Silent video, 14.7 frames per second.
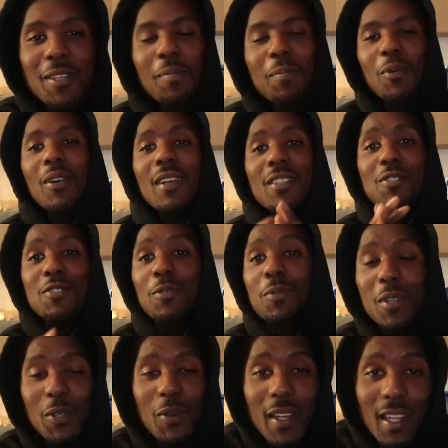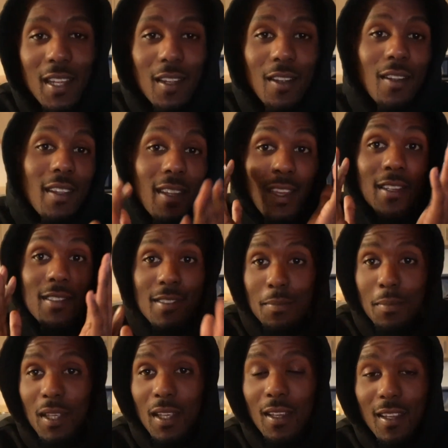your boy Ju Do It here. Yes,
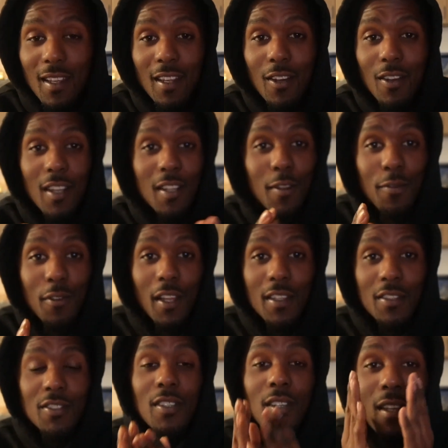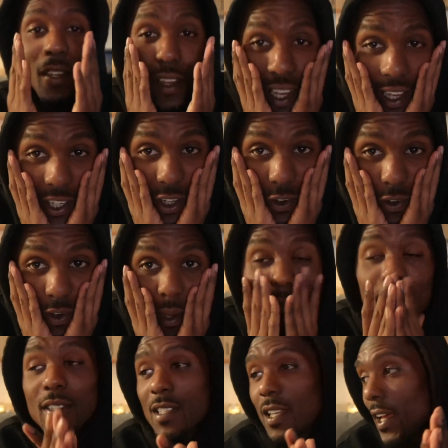me, here in the flesh. I know I've
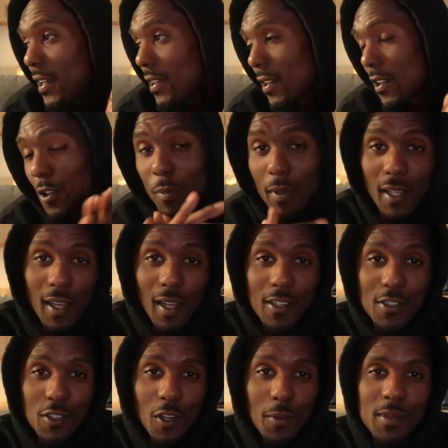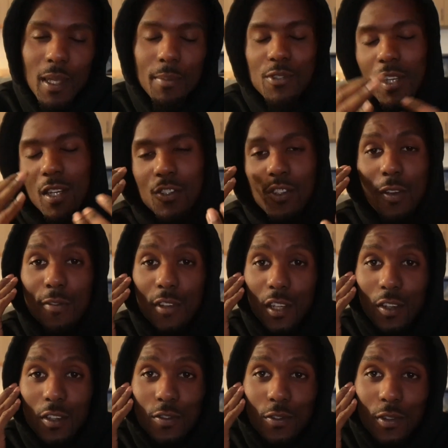been slacking a little bit, guys. You know what I'm saying? I'm trying to drop
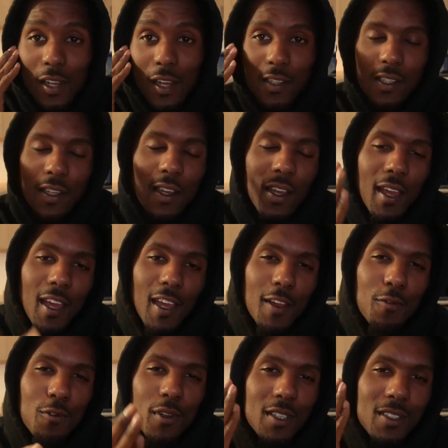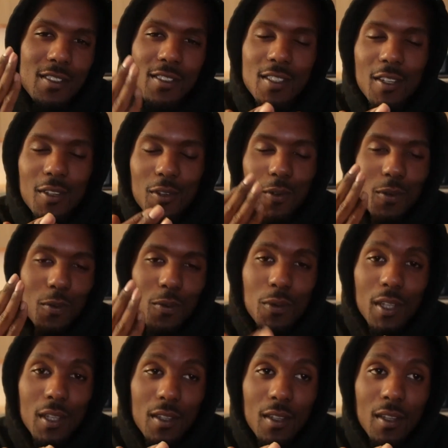videos for you guys every single
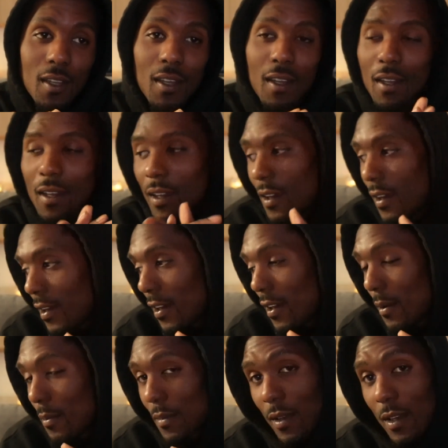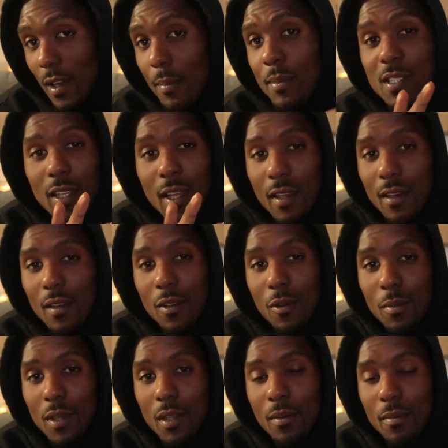week. I've been slacking a little
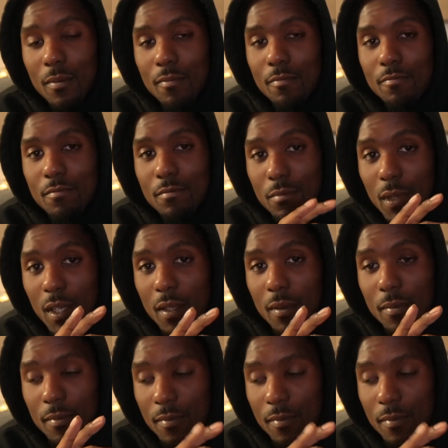bit, but